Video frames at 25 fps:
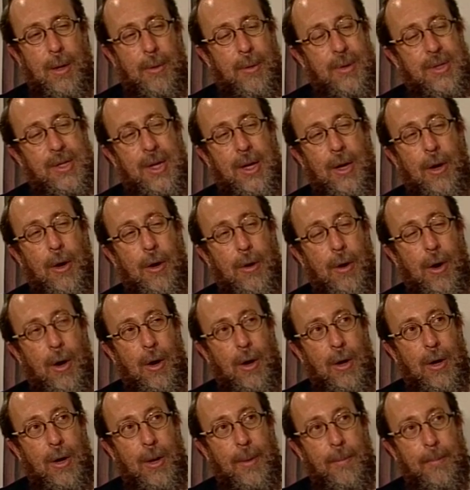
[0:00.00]
I would say
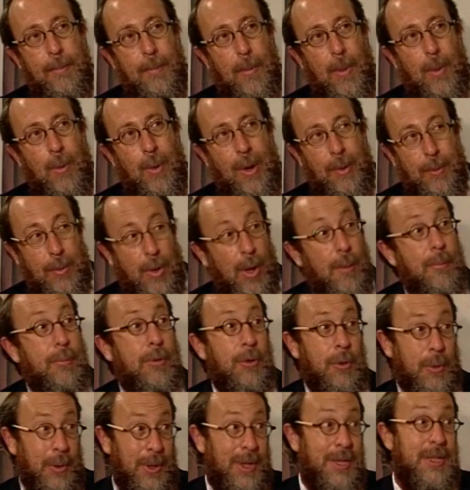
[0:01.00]
what I would call
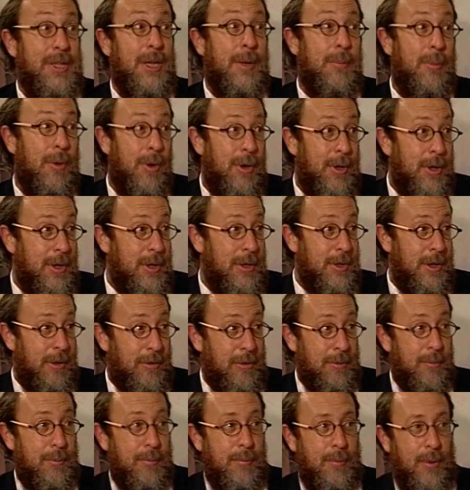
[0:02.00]
pluralistic parties, and
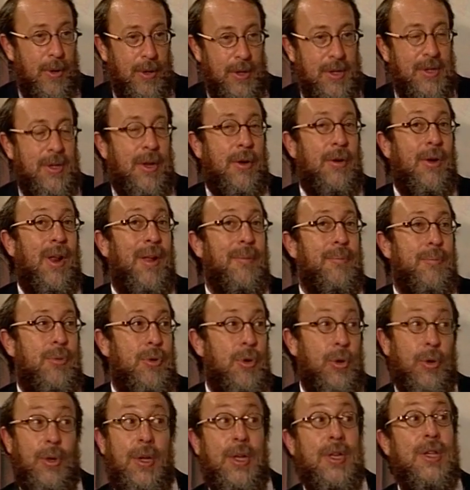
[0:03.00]
those parties that are not
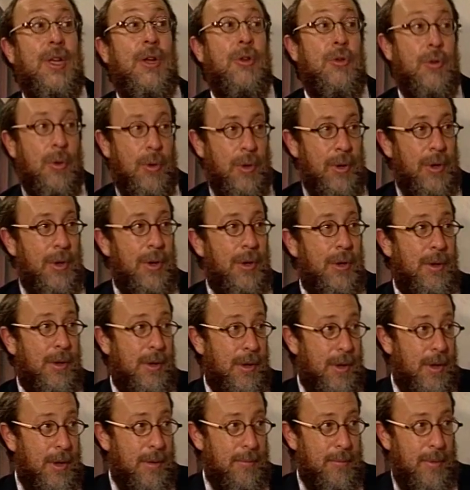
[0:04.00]
purely sectorial,
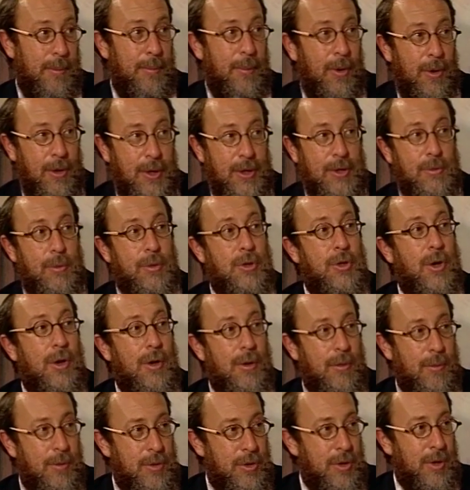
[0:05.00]
but parties which
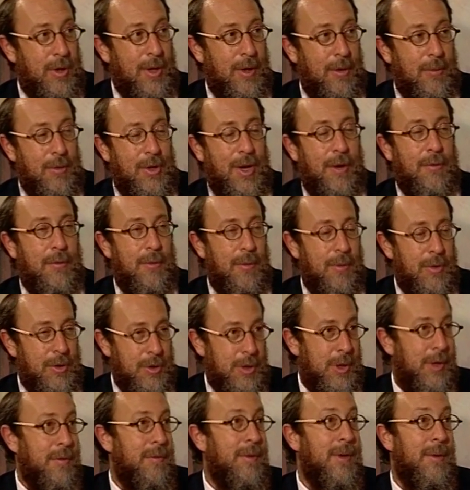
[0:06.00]
are
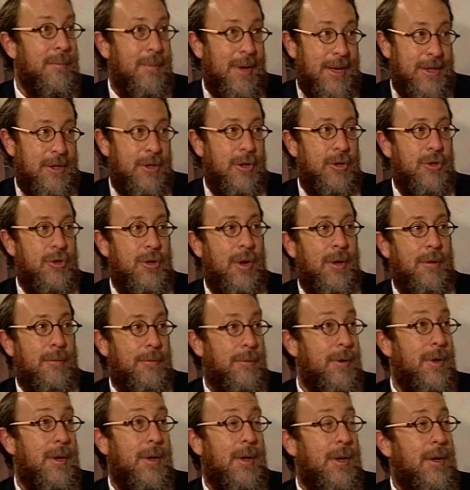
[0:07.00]
giving a message
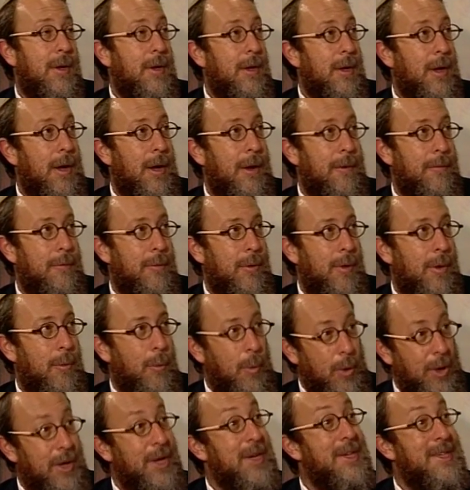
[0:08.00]
of
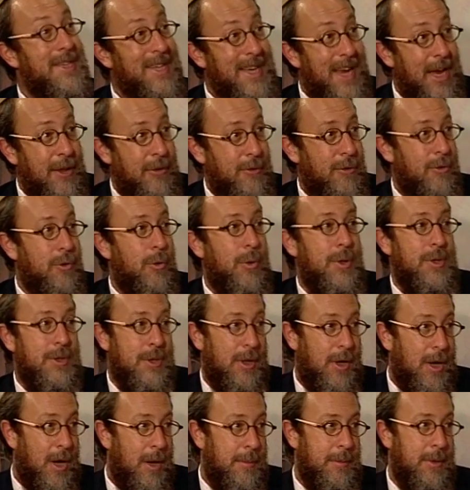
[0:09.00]
working together
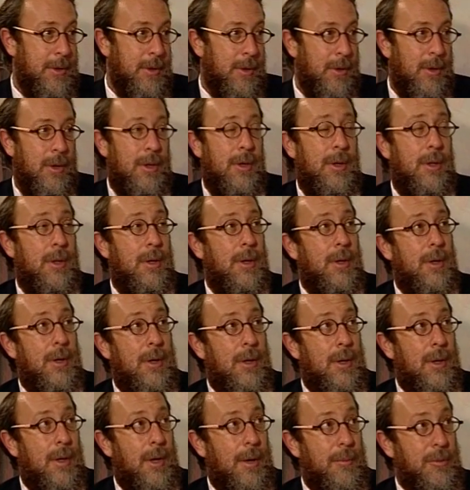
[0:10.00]
towards the common good,
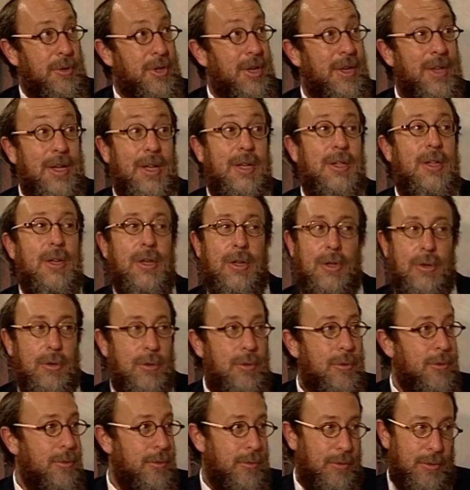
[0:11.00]
which I think is a
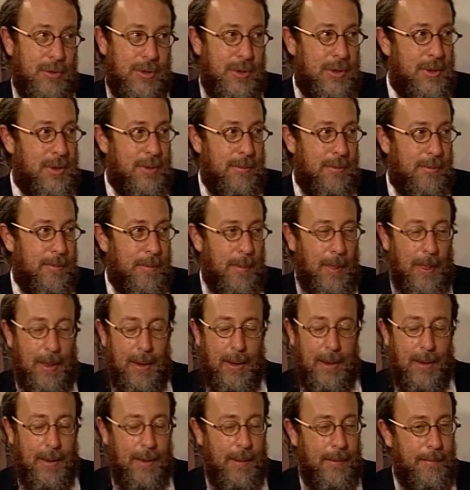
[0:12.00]
huge
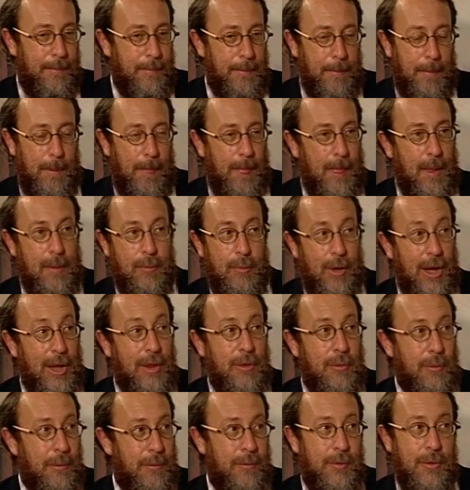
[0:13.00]

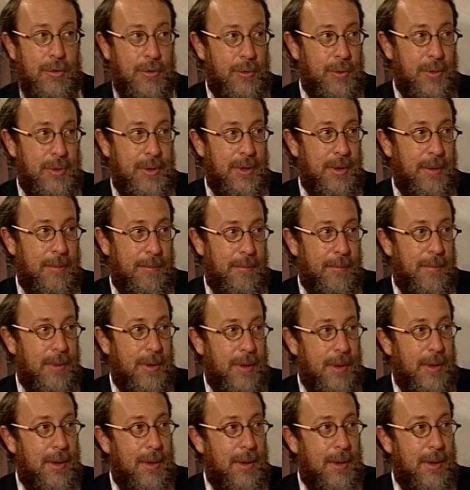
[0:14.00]
breakthrough for Jerusalem.